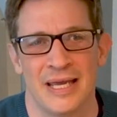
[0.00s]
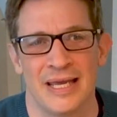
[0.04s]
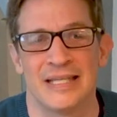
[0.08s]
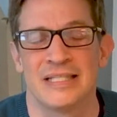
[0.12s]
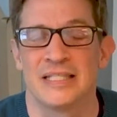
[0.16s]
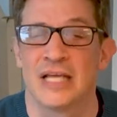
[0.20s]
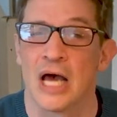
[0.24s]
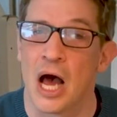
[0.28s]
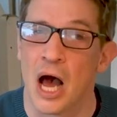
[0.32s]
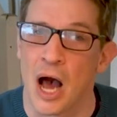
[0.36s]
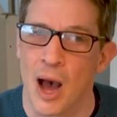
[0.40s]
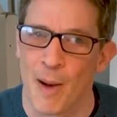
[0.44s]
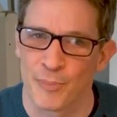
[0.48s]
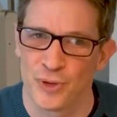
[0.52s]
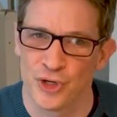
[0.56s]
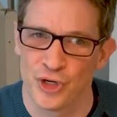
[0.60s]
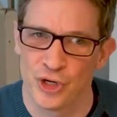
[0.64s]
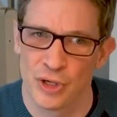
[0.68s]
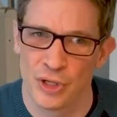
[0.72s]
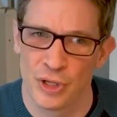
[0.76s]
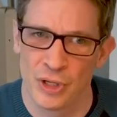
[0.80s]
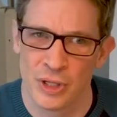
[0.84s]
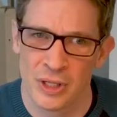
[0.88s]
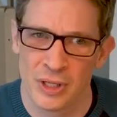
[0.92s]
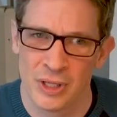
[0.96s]
It's
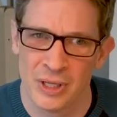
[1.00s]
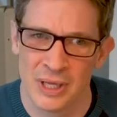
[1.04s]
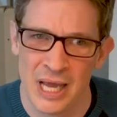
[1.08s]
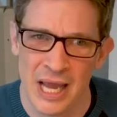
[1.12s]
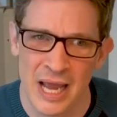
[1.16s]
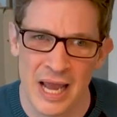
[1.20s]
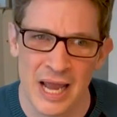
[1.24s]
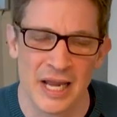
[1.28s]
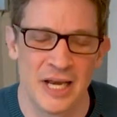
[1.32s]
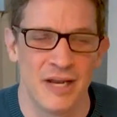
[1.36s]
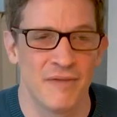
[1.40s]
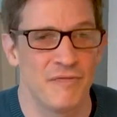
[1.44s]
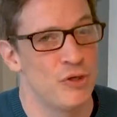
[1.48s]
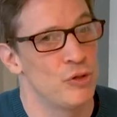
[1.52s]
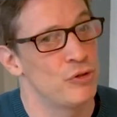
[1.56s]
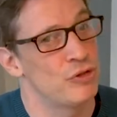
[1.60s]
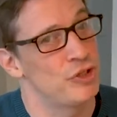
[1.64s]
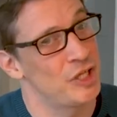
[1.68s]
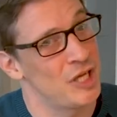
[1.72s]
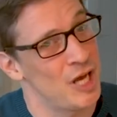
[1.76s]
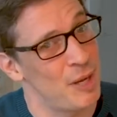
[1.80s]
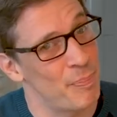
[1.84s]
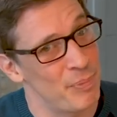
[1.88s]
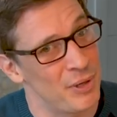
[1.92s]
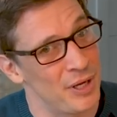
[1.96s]
optional, and if you
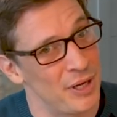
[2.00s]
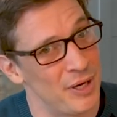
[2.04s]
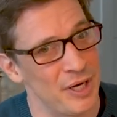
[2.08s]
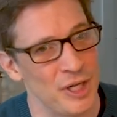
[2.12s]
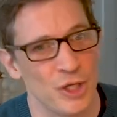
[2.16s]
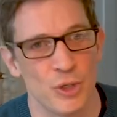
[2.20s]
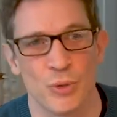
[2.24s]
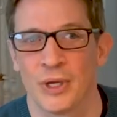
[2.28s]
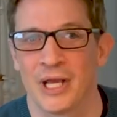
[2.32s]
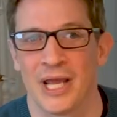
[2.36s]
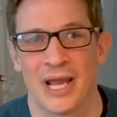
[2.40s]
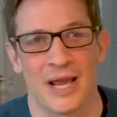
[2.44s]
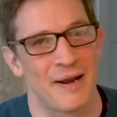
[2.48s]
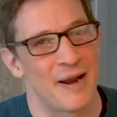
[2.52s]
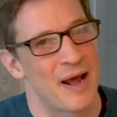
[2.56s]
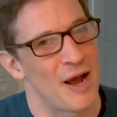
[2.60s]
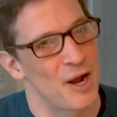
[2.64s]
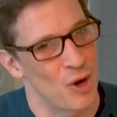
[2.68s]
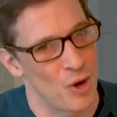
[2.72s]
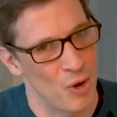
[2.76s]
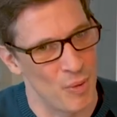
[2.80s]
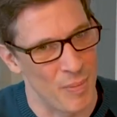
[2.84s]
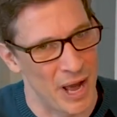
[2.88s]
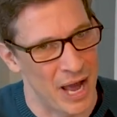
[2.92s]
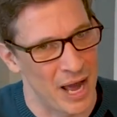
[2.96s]
skip it, you
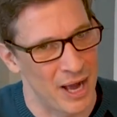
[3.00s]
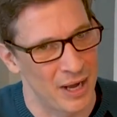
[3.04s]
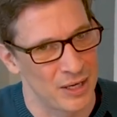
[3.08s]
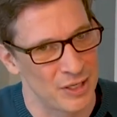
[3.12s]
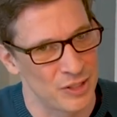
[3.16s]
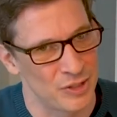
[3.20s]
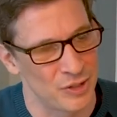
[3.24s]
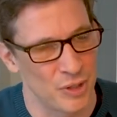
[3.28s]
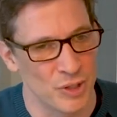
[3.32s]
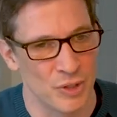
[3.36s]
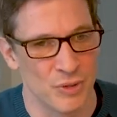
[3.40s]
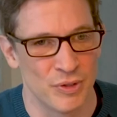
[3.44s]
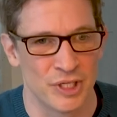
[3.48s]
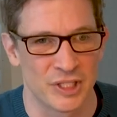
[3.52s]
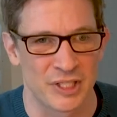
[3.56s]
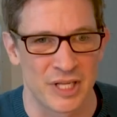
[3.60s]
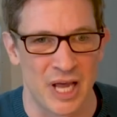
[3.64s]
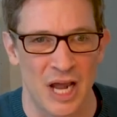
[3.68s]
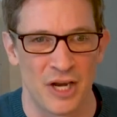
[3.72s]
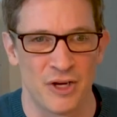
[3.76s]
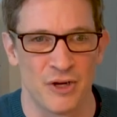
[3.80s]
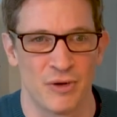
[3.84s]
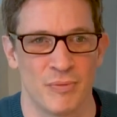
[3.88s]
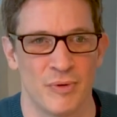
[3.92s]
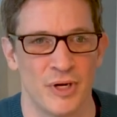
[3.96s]
cannot go back. So you
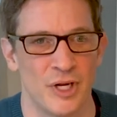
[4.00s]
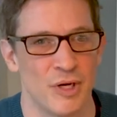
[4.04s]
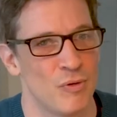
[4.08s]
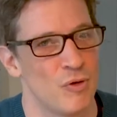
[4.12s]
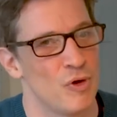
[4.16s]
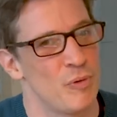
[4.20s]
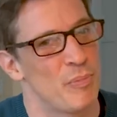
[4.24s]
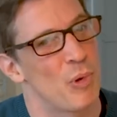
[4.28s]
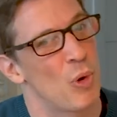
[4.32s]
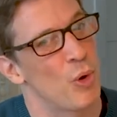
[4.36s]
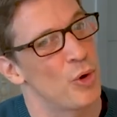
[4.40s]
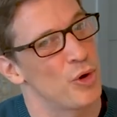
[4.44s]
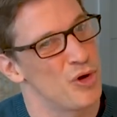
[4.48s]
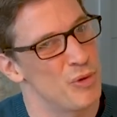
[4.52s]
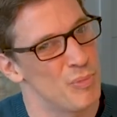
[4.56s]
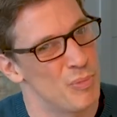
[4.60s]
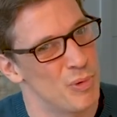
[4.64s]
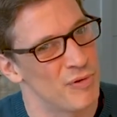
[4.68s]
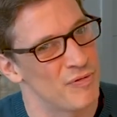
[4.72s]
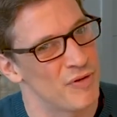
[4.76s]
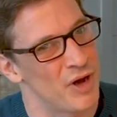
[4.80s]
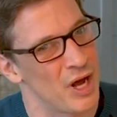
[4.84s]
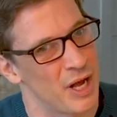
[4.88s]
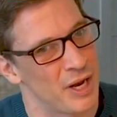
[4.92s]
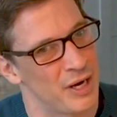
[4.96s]
decide to regroup or you
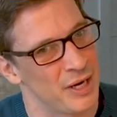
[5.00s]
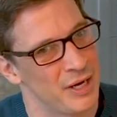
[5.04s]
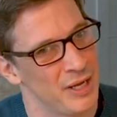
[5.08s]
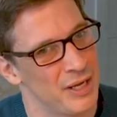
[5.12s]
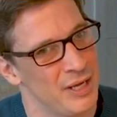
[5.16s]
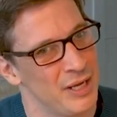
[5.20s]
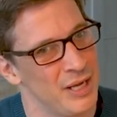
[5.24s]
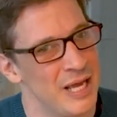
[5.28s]
move on.